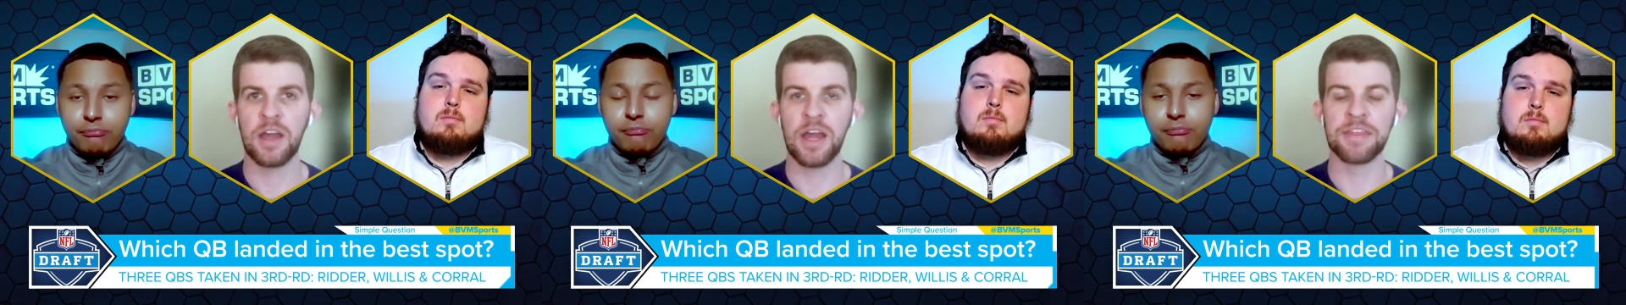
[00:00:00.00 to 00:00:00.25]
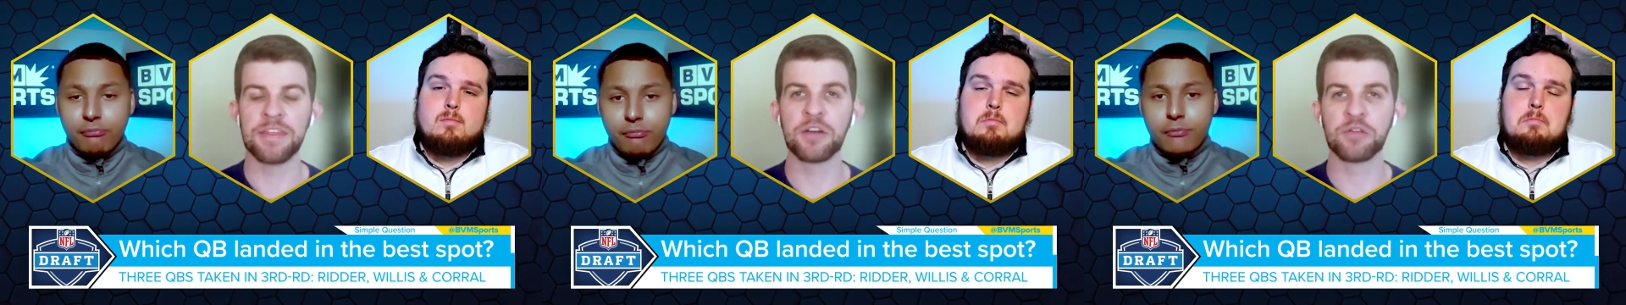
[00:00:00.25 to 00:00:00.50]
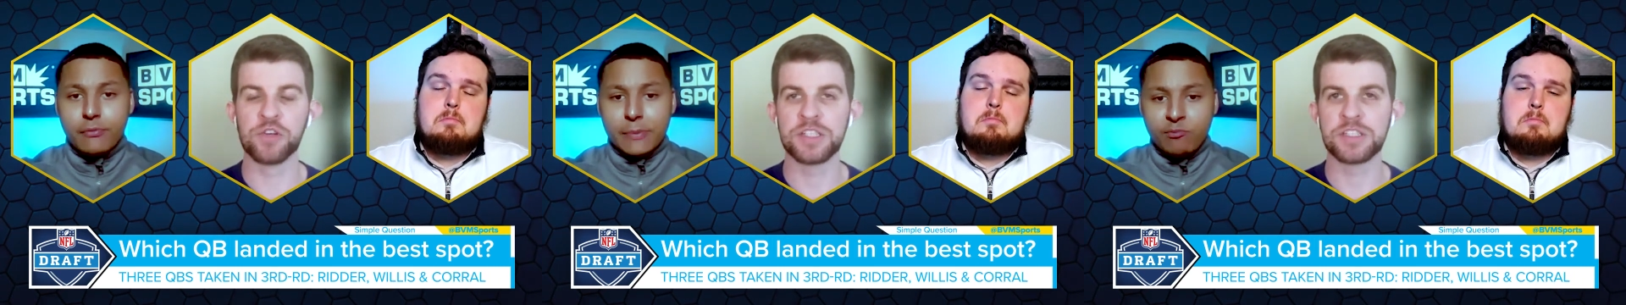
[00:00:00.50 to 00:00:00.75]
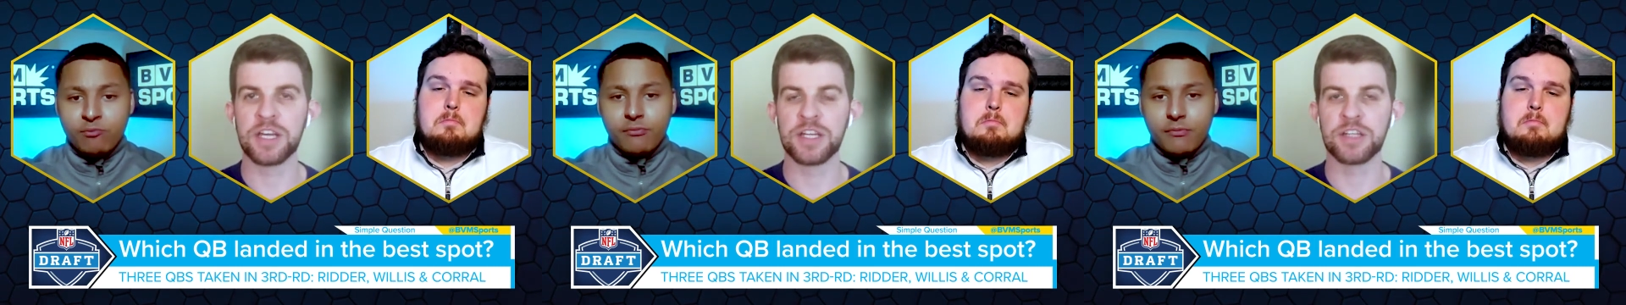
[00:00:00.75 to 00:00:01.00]
Speaker 1: and I think a
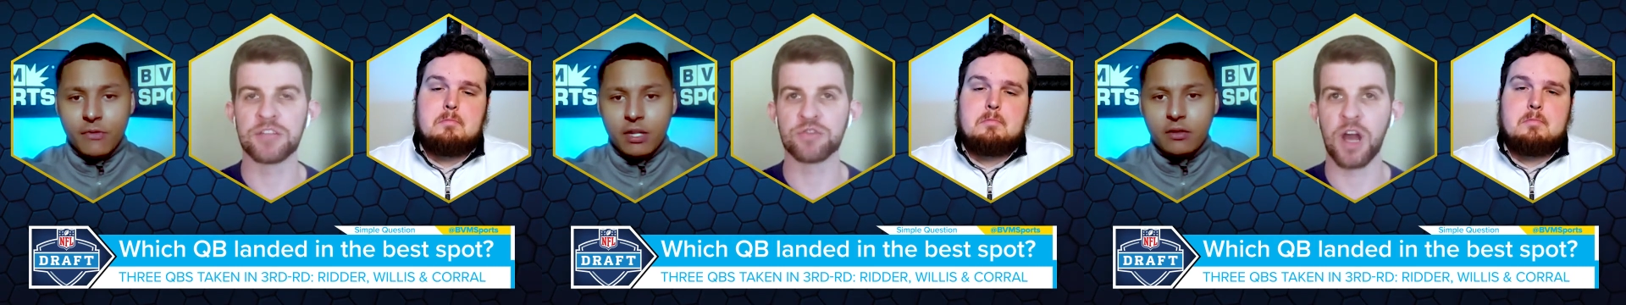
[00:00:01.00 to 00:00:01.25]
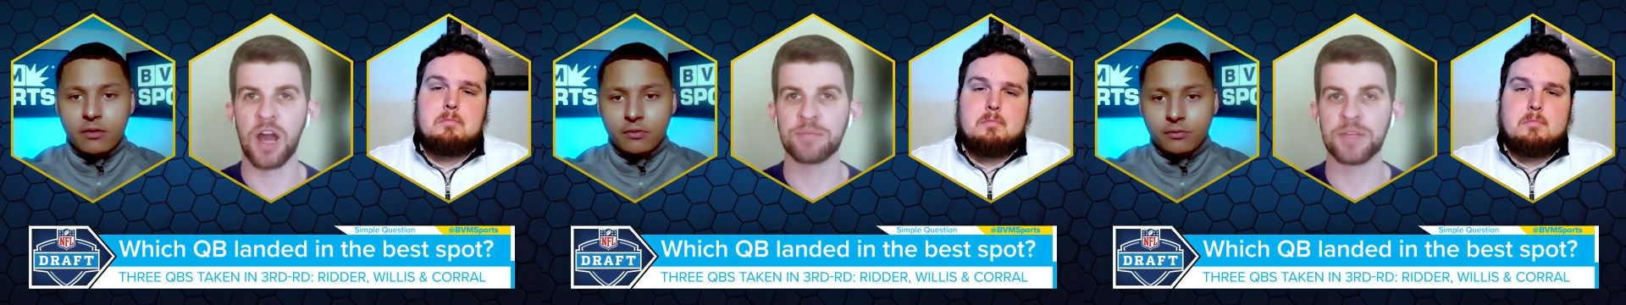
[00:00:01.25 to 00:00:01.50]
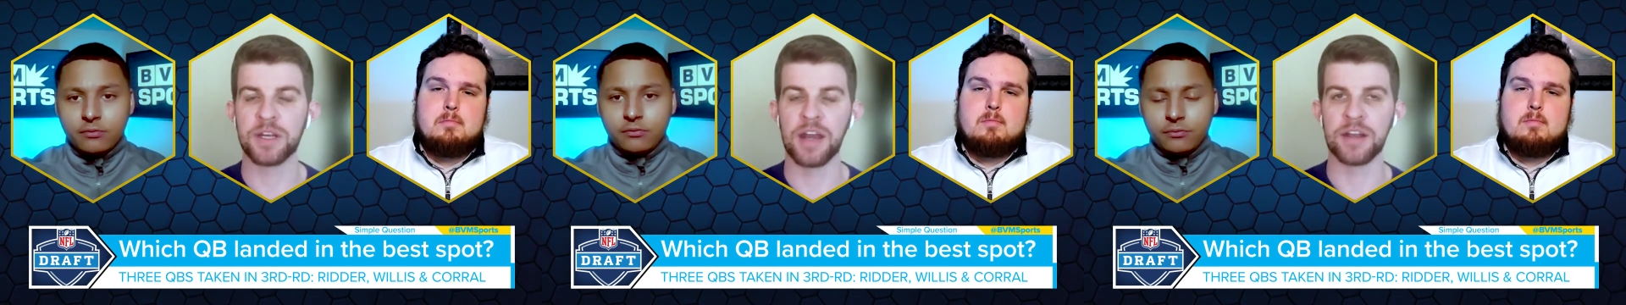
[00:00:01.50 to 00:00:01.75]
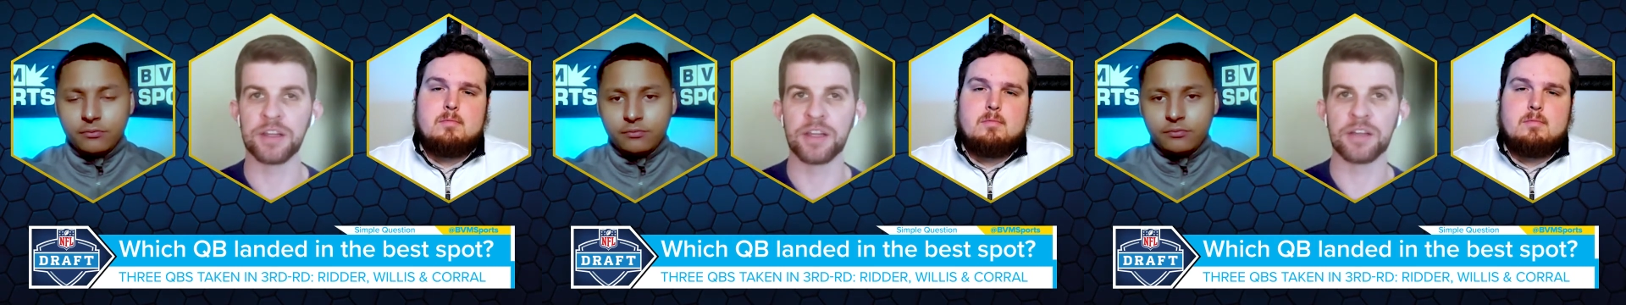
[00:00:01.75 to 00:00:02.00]
reason that he dropped, and
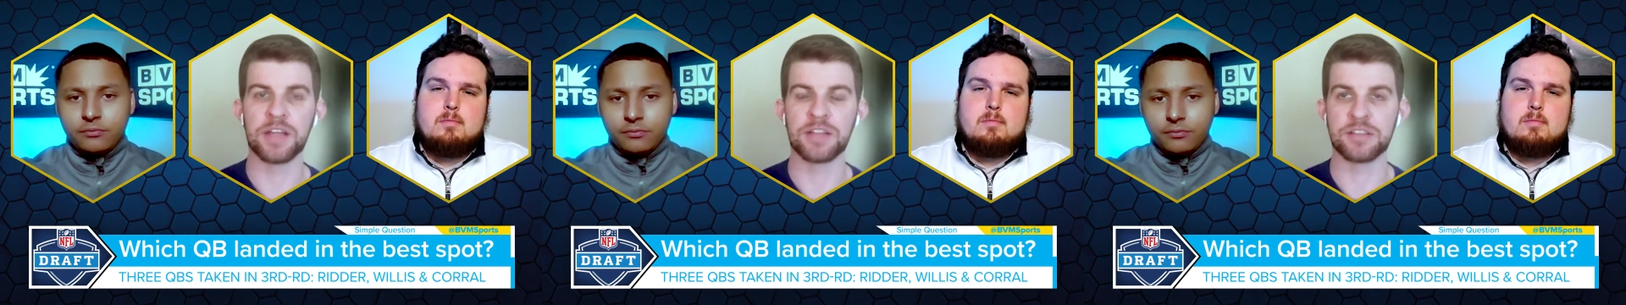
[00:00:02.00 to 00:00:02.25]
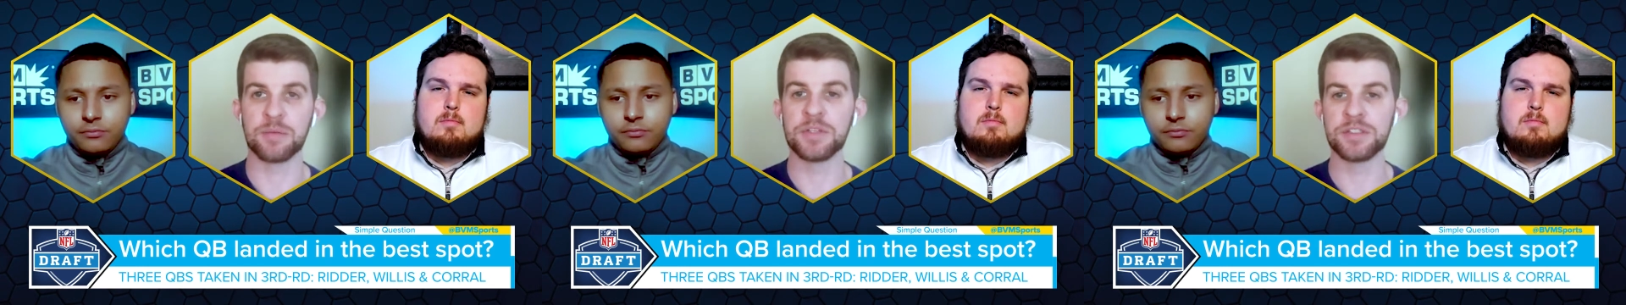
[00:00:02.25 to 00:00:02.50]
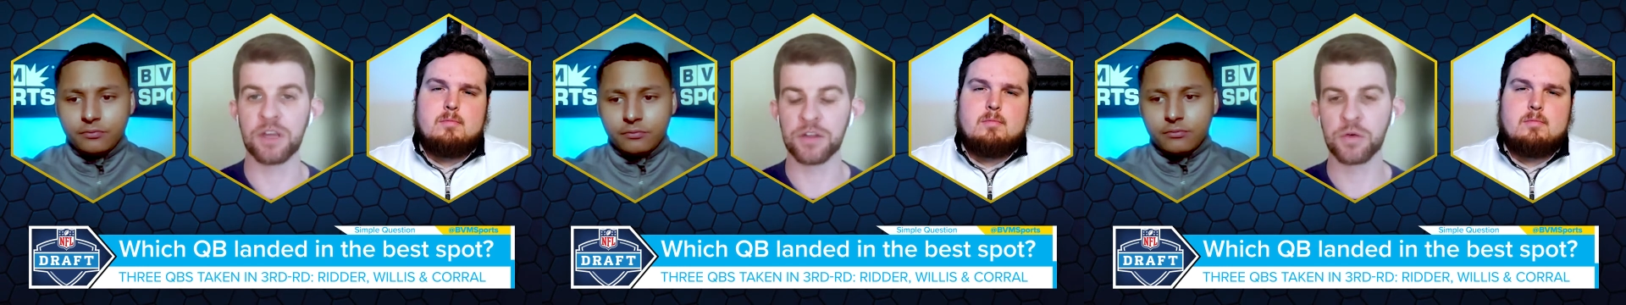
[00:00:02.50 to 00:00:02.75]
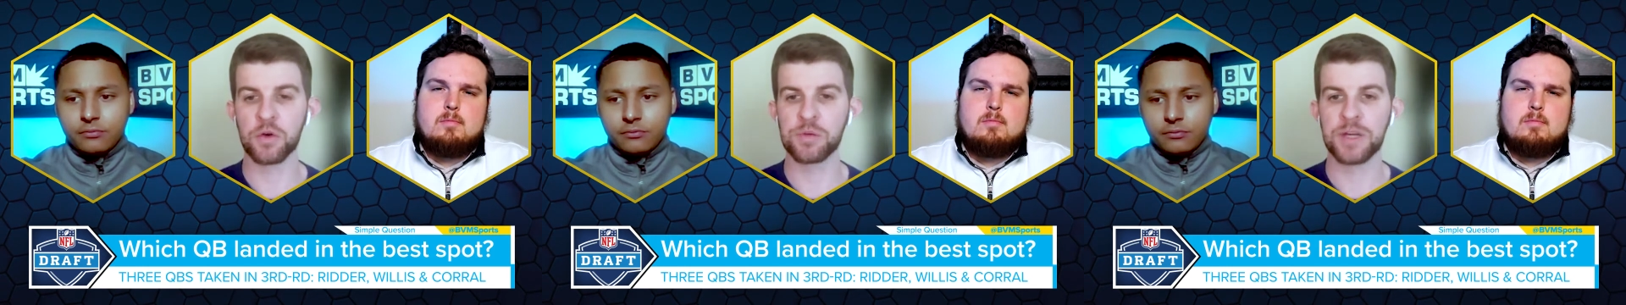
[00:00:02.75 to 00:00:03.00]
and some of these other
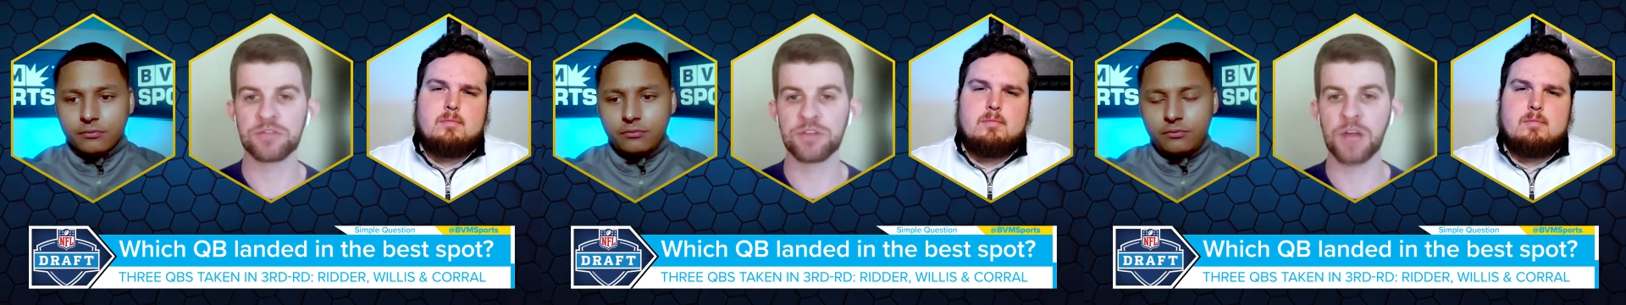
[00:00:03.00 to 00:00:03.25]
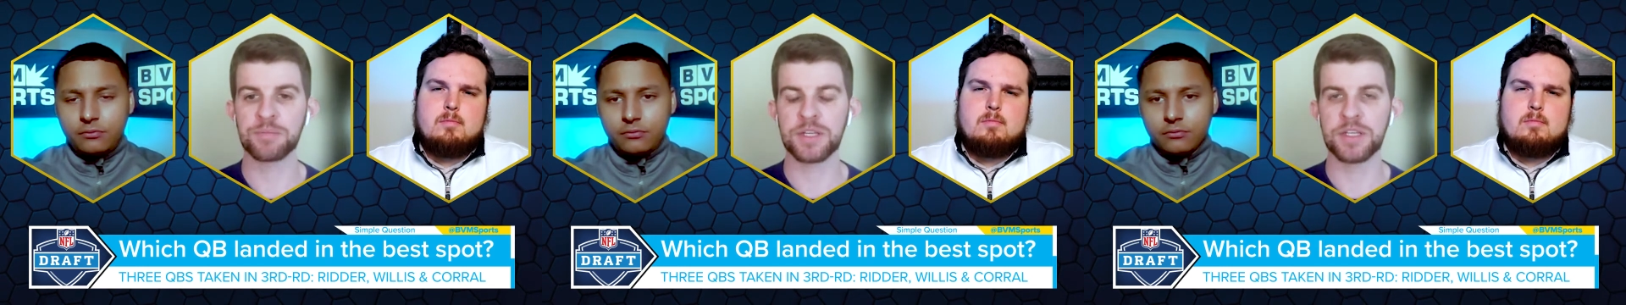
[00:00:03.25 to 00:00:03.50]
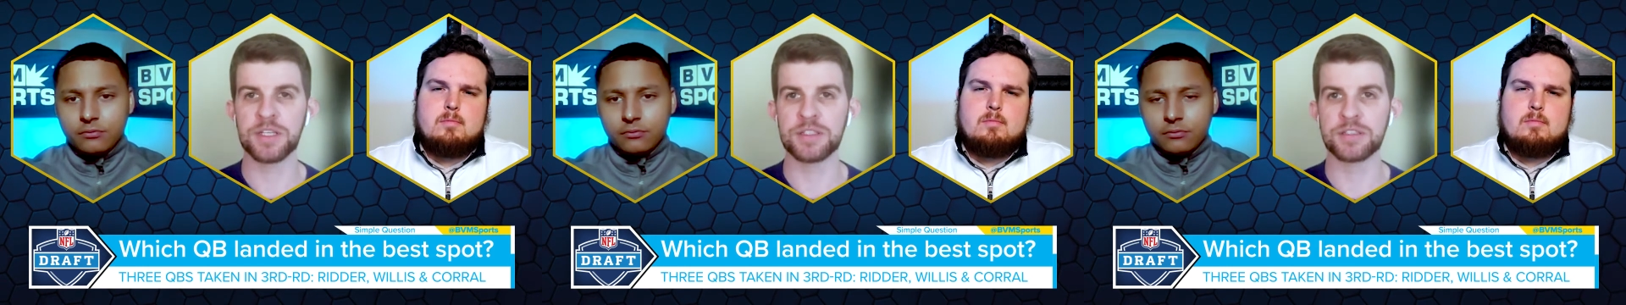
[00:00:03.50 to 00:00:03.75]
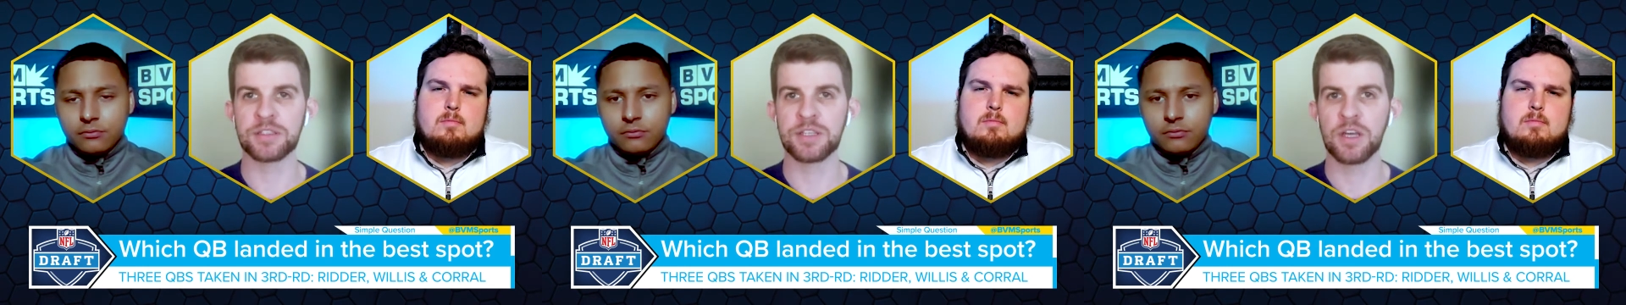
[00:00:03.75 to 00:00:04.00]
quarterbacks dropped, is